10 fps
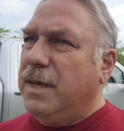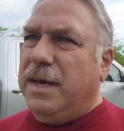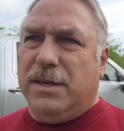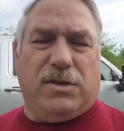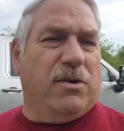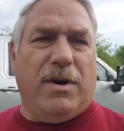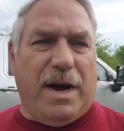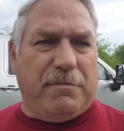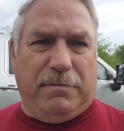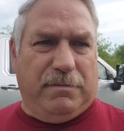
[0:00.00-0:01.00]
And so
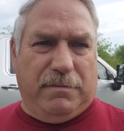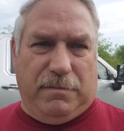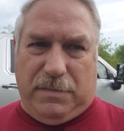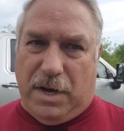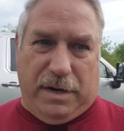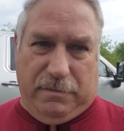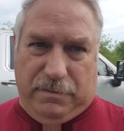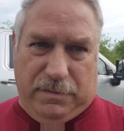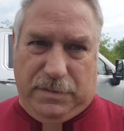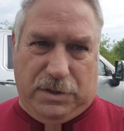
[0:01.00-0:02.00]
I'm not
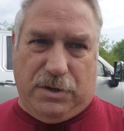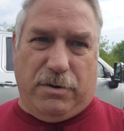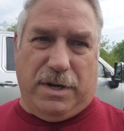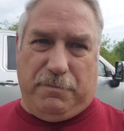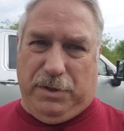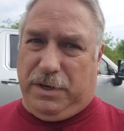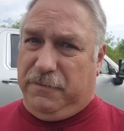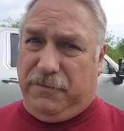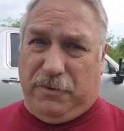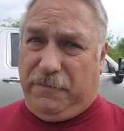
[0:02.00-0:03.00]
showing up looking
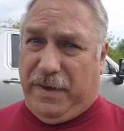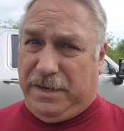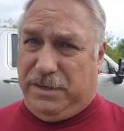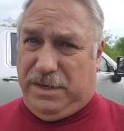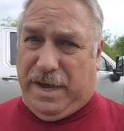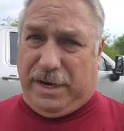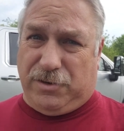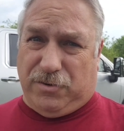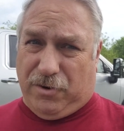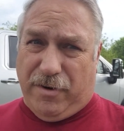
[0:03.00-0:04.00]
for a fancy
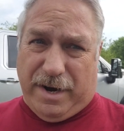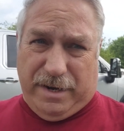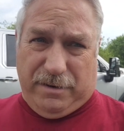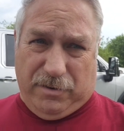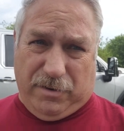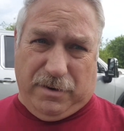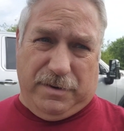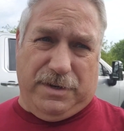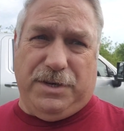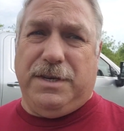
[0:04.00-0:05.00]
extra credit or,
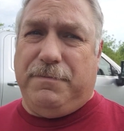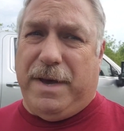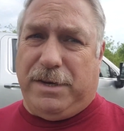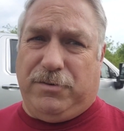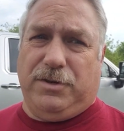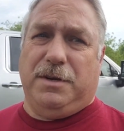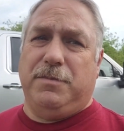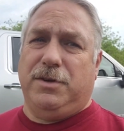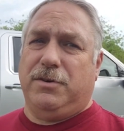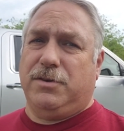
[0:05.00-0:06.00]
gee, Pastor
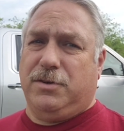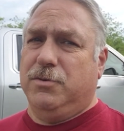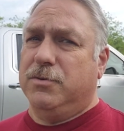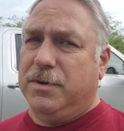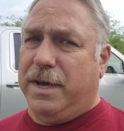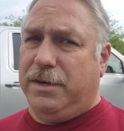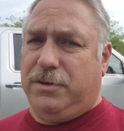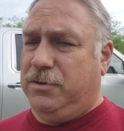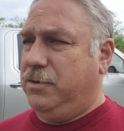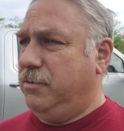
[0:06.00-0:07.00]
Jim, you're so nice,
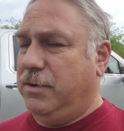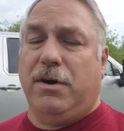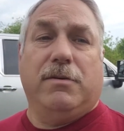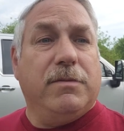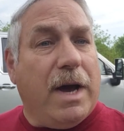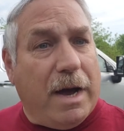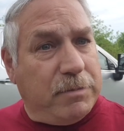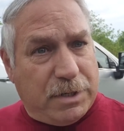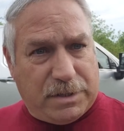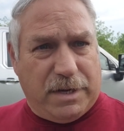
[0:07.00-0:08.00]
you're doing... No, I'm
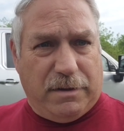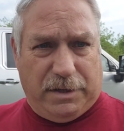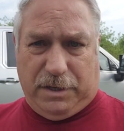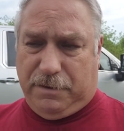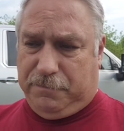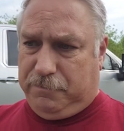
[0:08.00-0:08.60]
just telling you